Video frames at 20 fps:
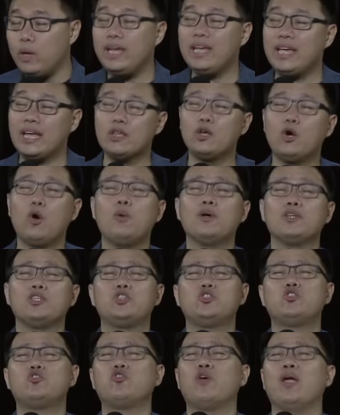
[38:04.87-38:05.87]
can go
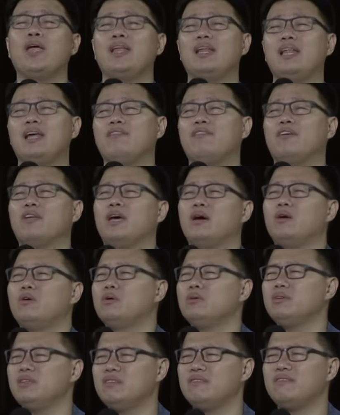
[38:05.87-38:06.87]
astray, left on our
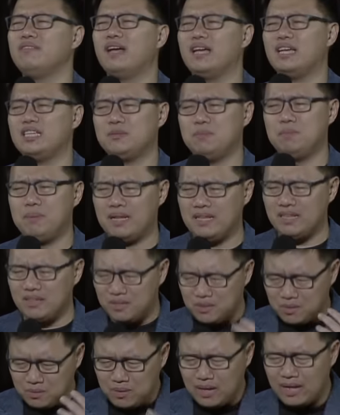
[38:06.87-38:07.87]
own device, but
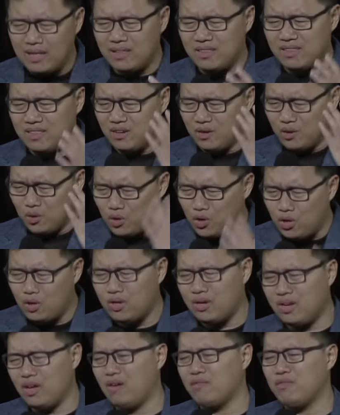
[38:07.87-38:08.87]
you are the
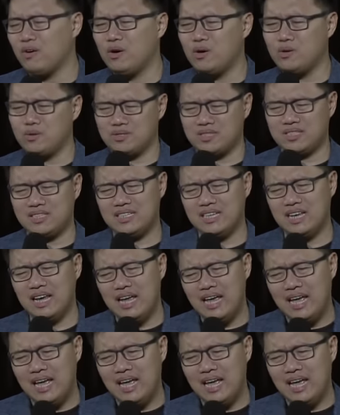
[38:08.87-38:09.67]
Lord of hosts,